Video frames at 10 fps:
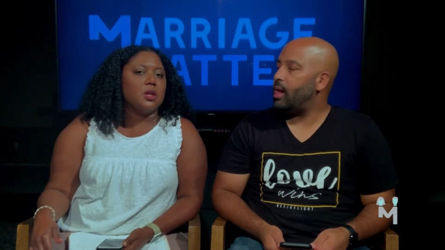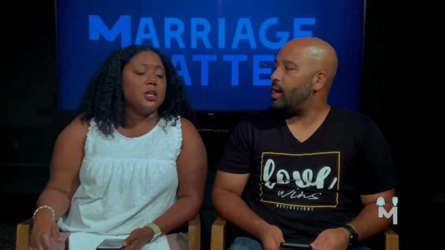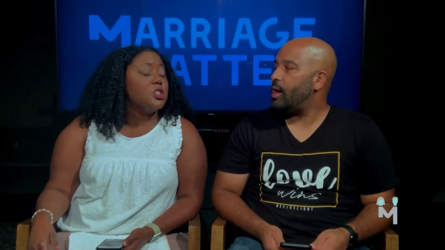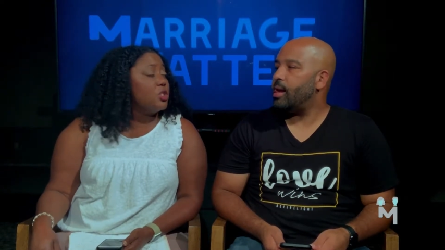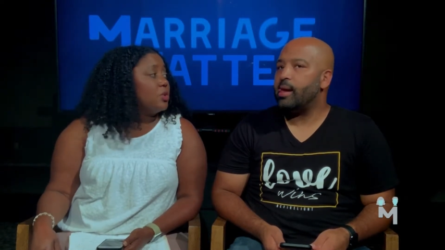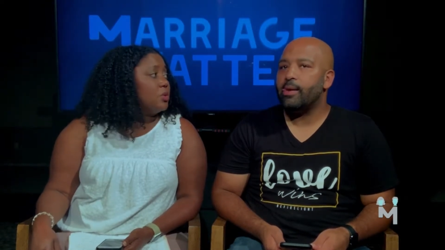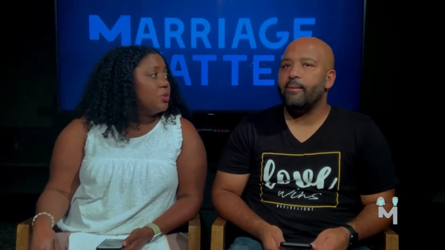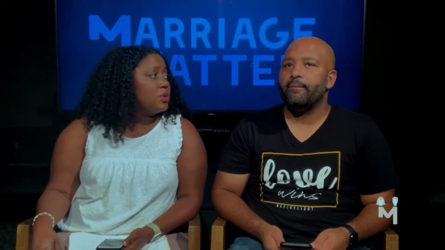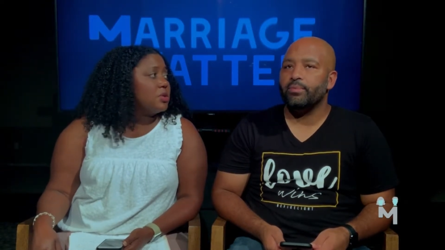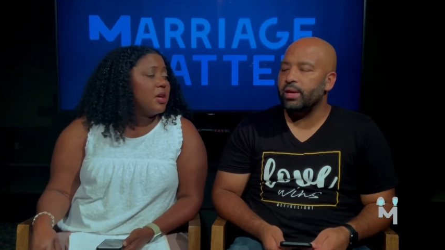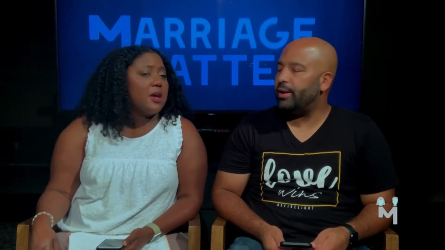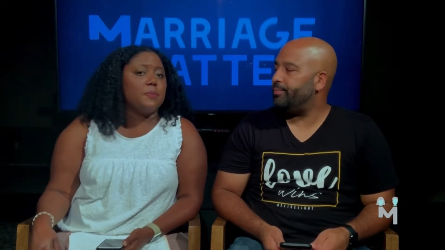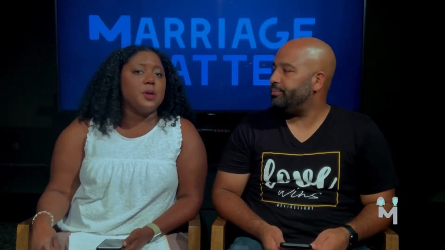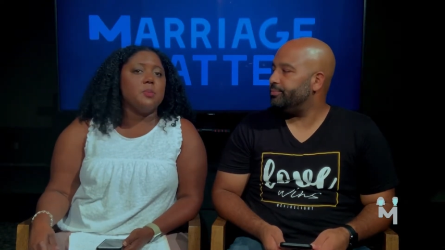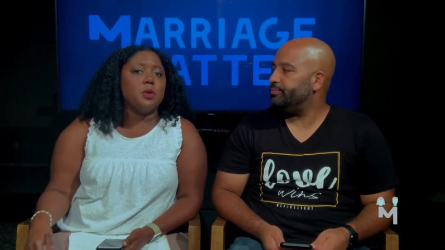Speaker 1: issues that
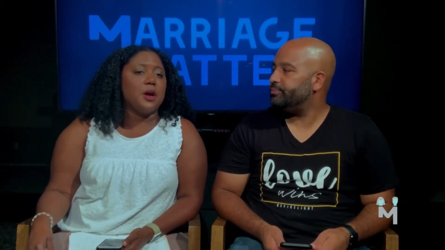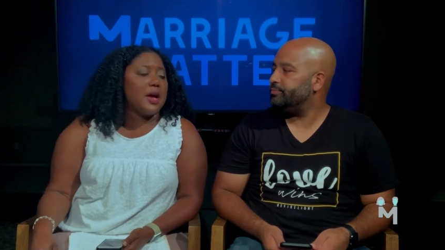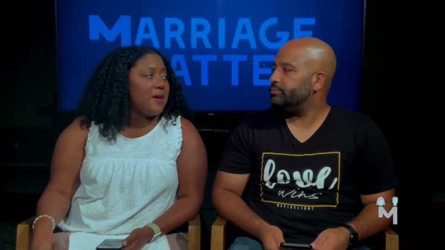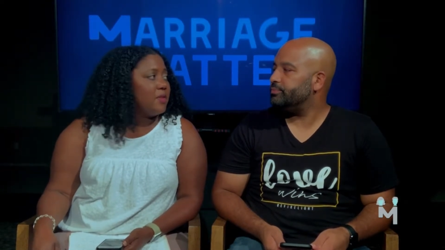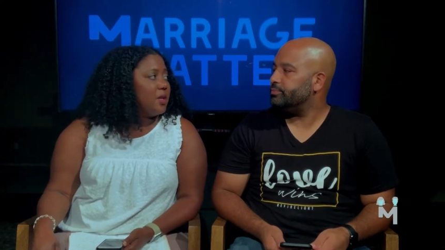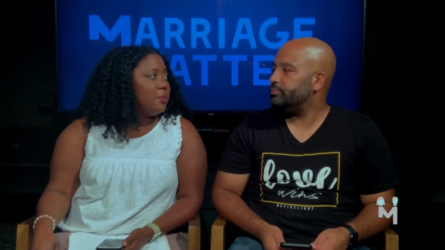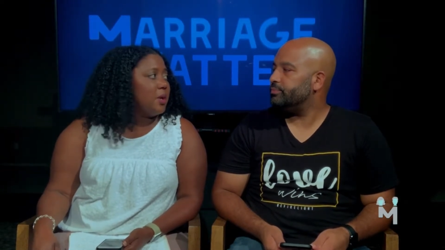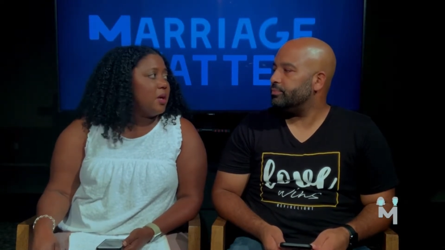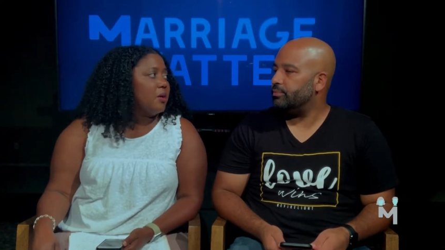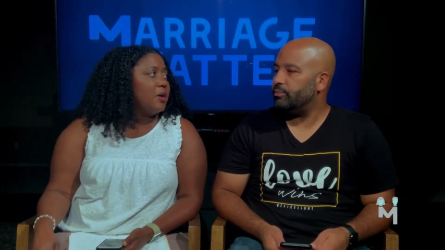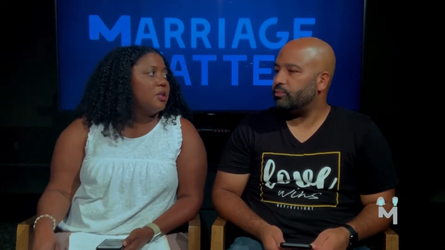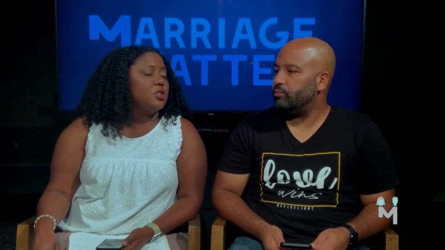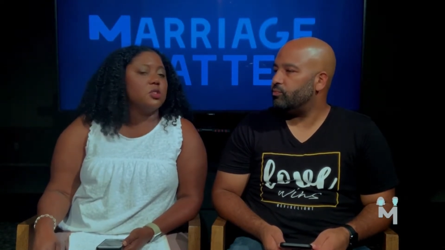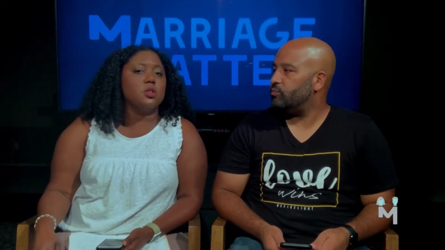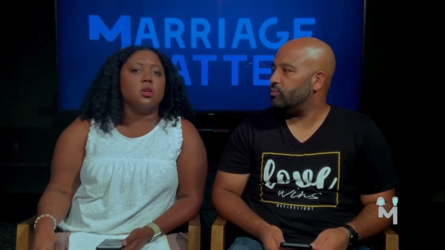yeah. people are having in
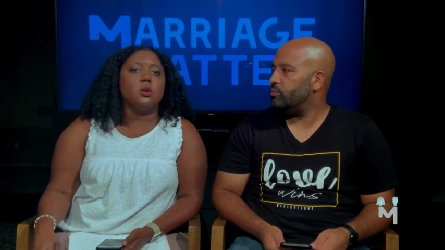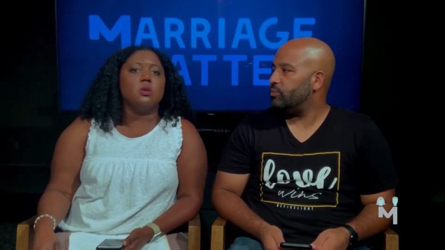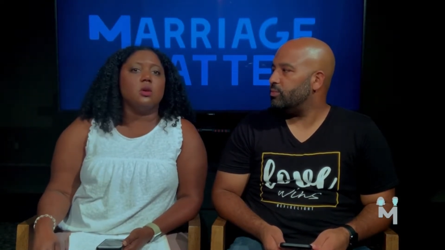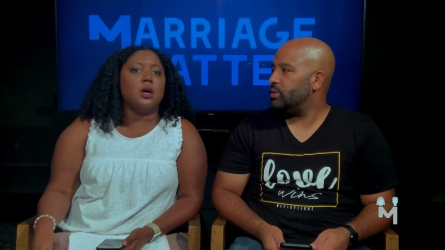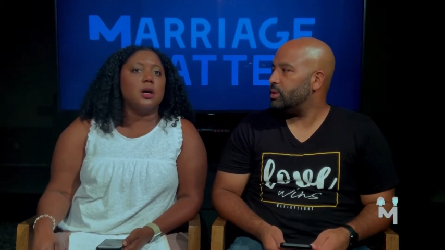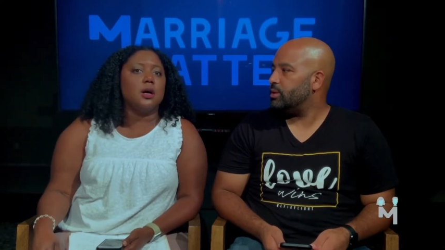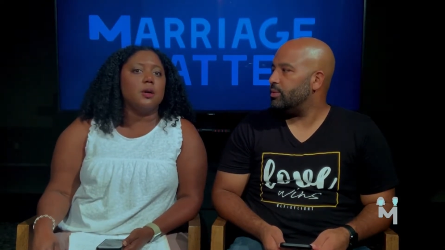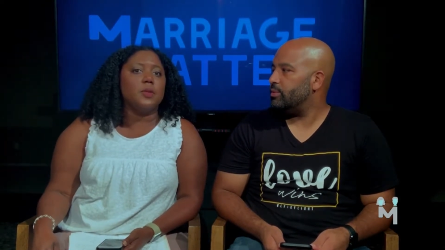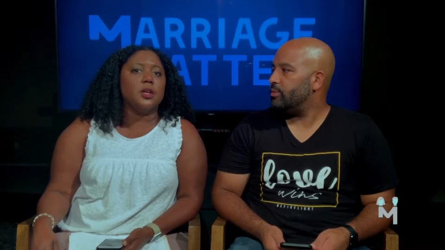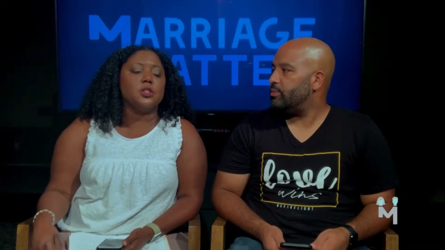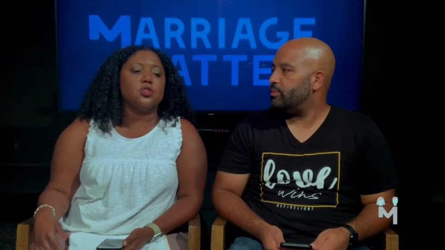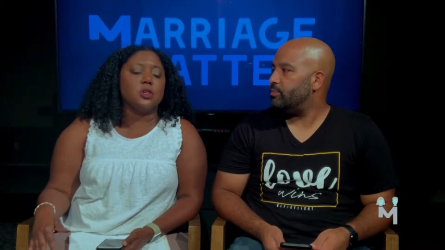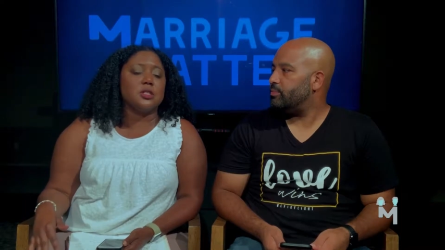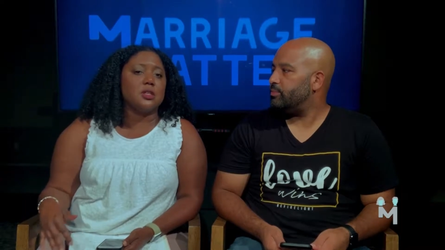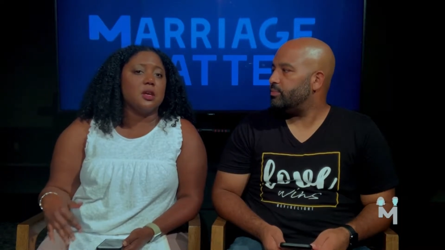marriage. You know, um, they
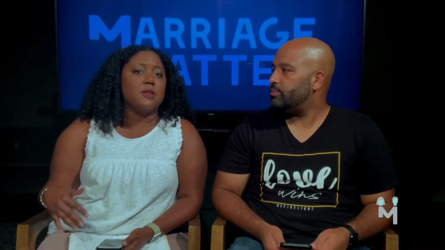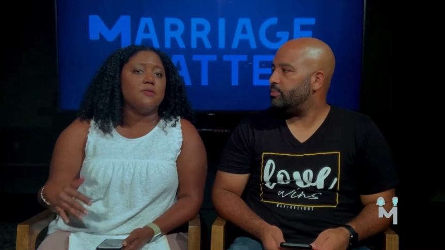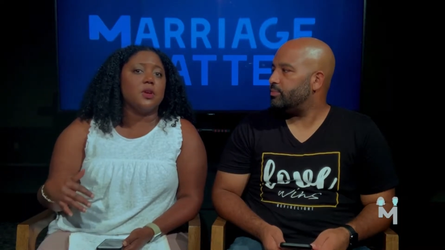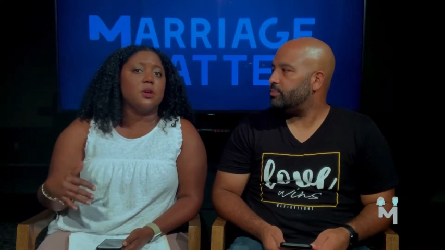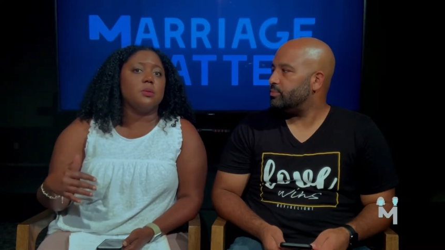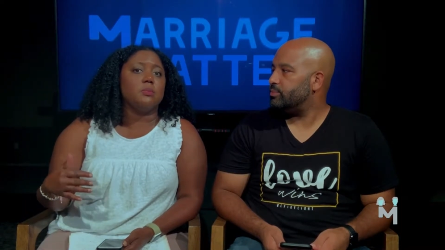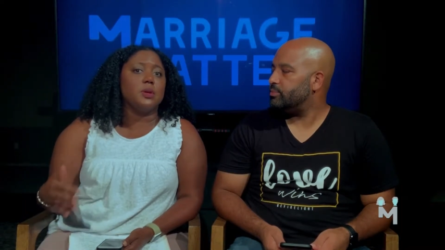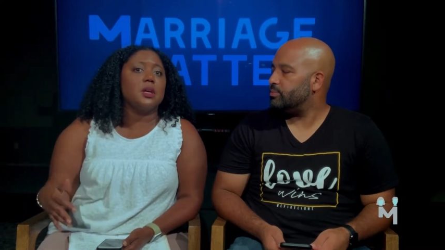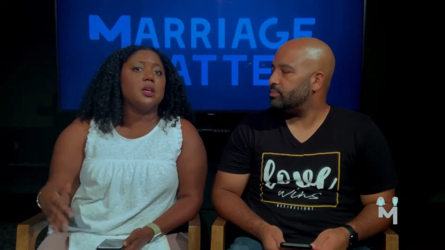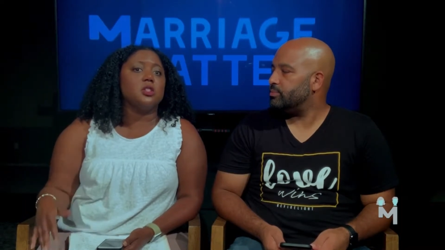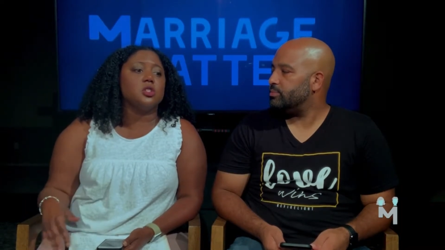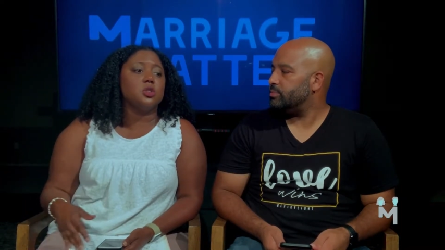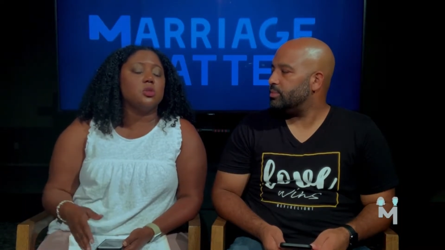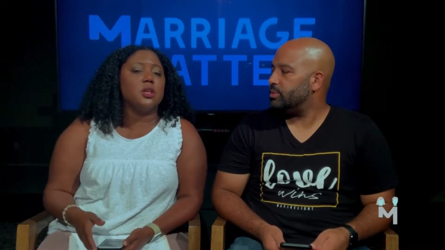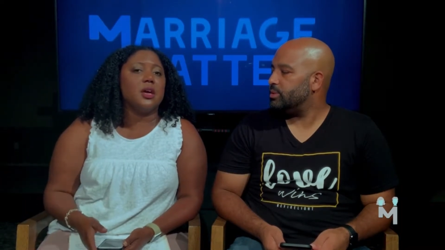addressed a, a, very big
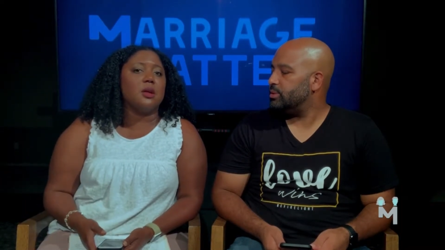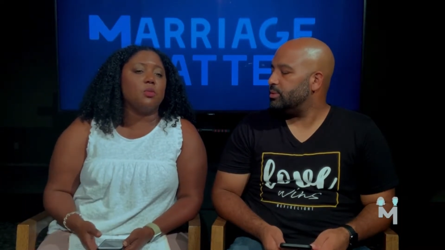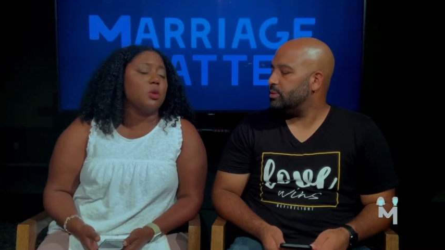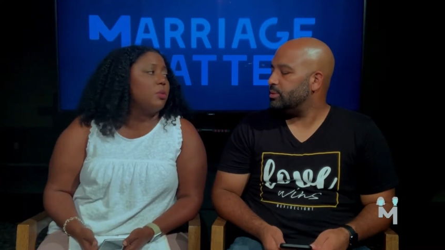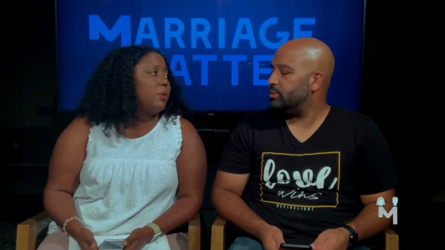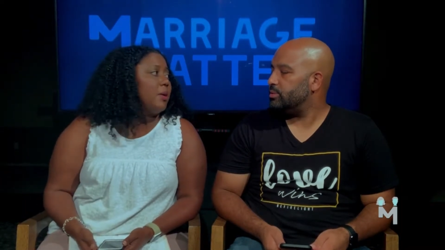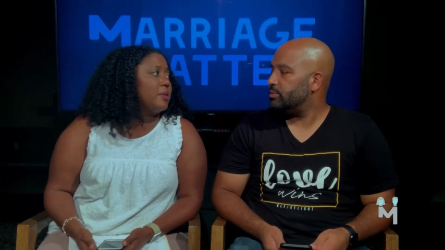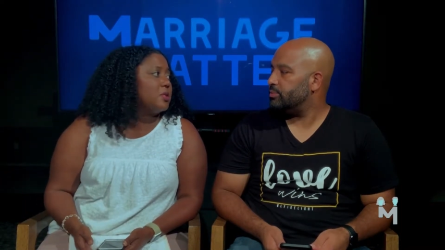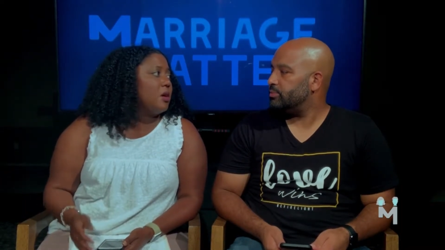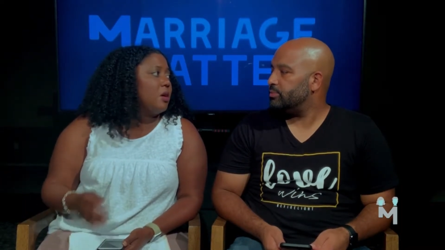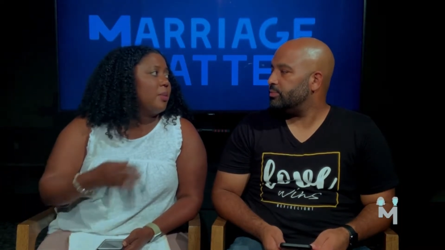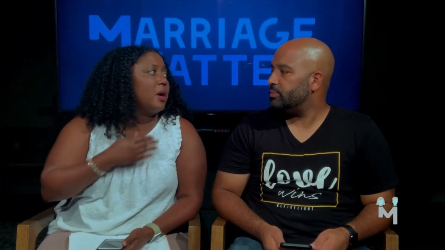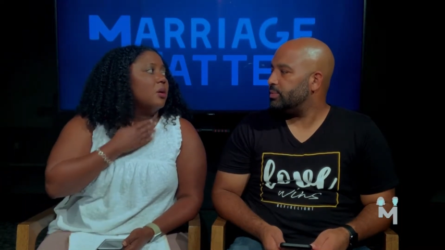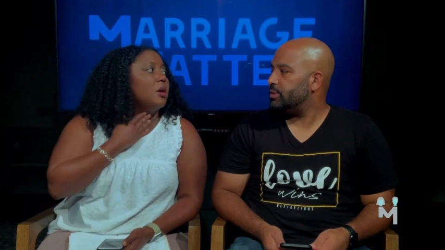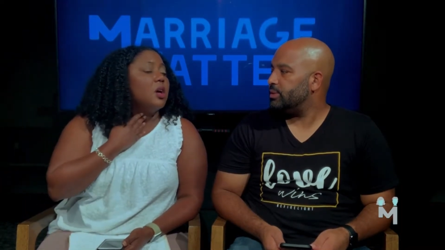issue that we will probably talk
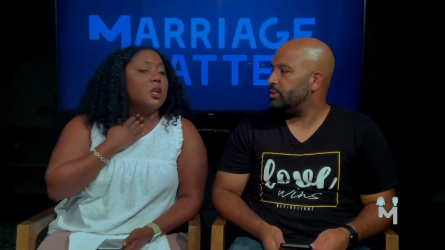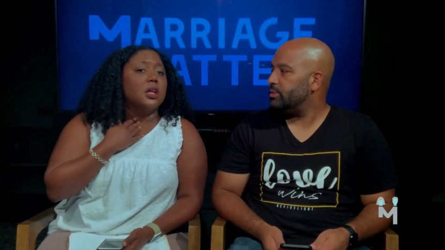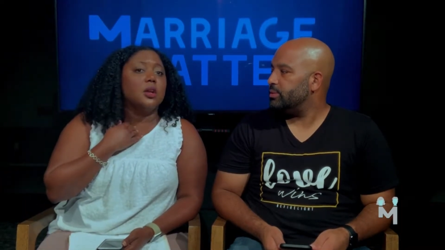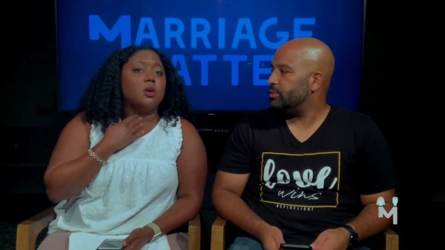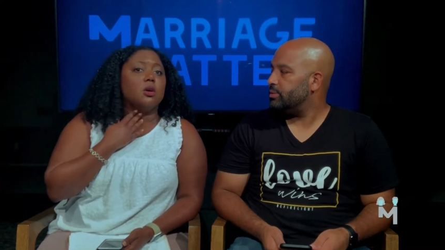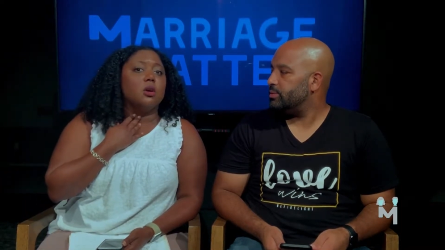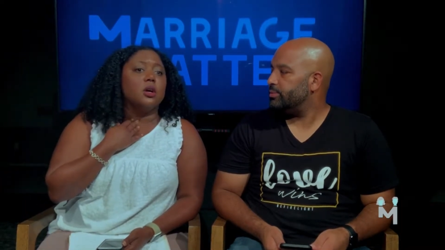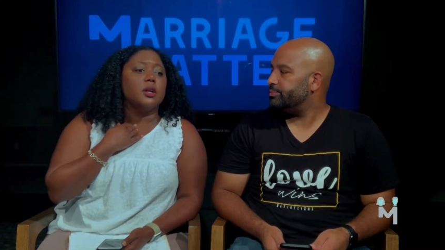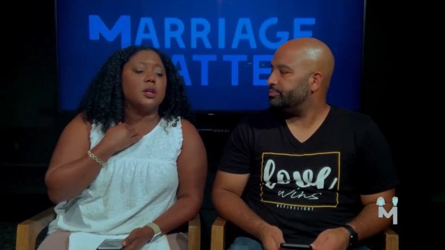about later on.